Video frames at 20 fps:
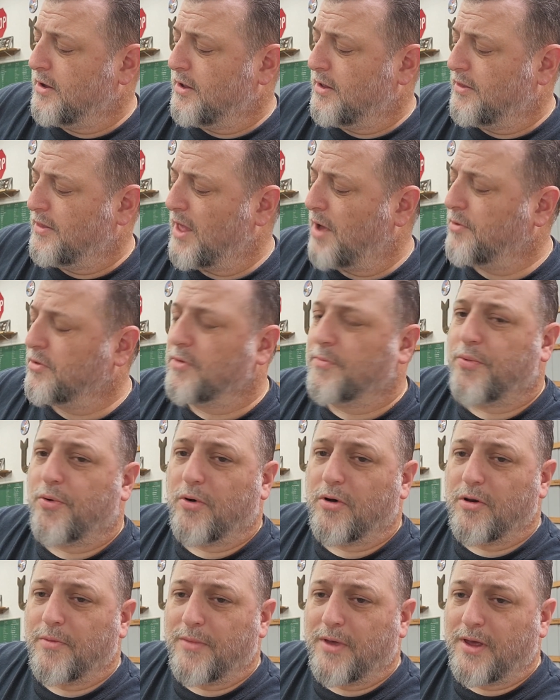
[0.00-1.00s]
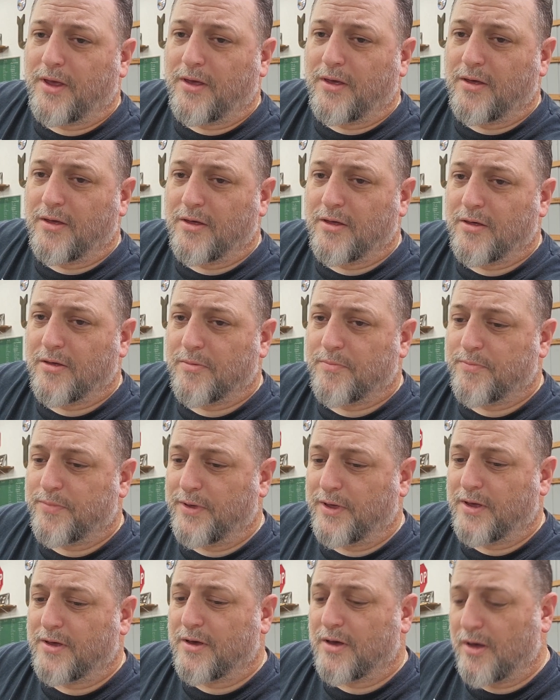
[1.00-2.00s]
was important to me
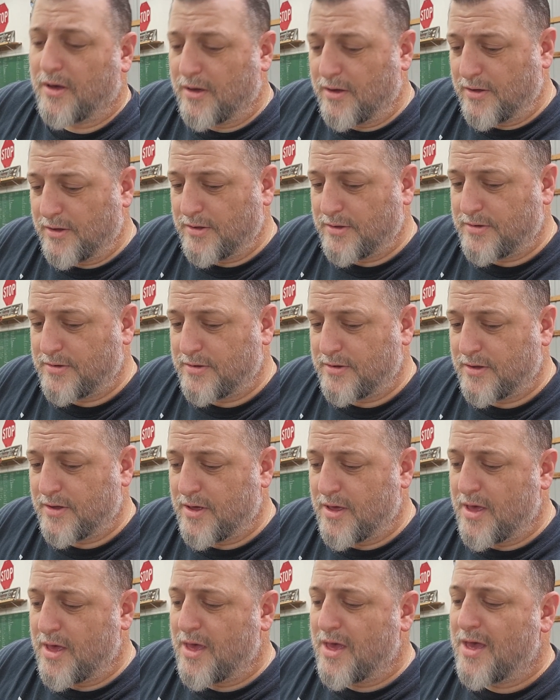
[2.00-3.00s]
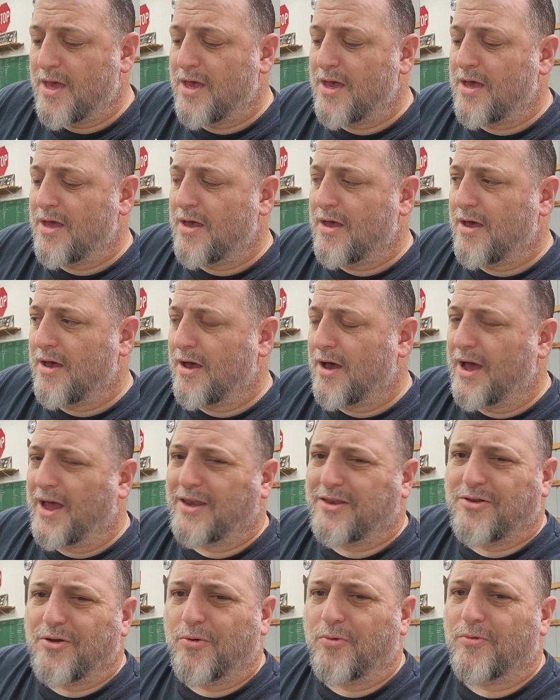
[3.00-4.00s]
because I
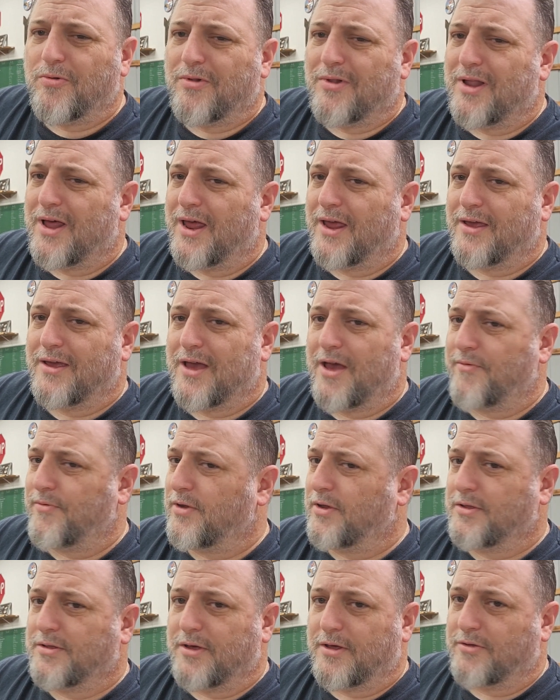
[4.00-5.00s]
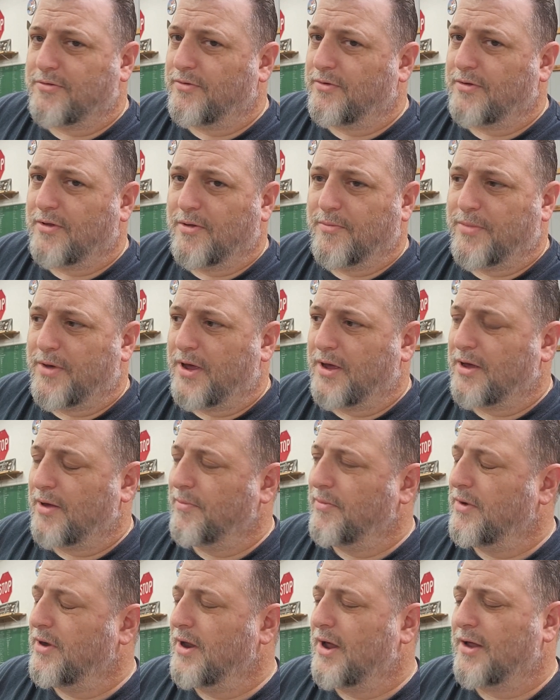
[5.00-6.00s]
don't like having accessories on the bike.
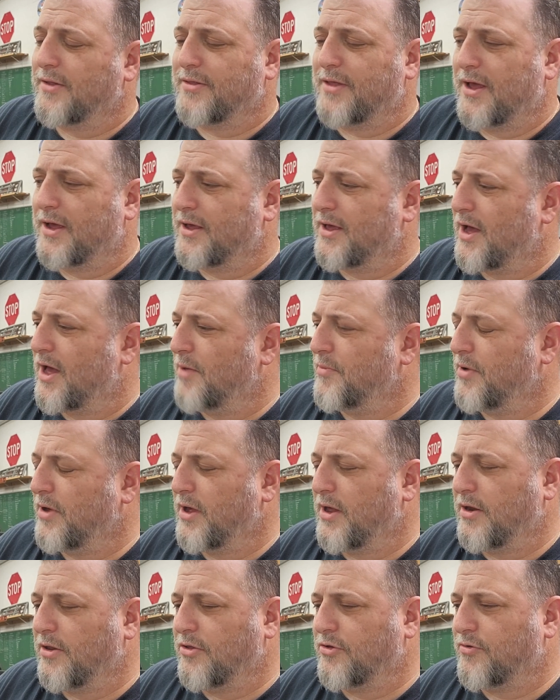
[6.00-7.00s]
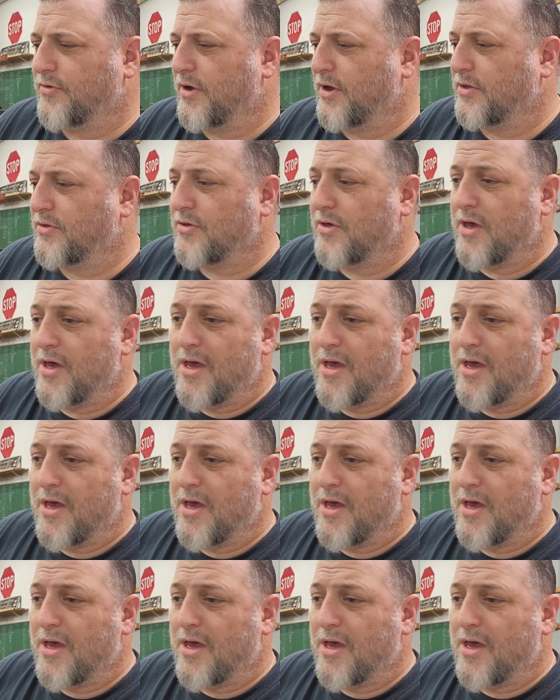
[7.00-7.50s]
I'm not that guy by any stretch.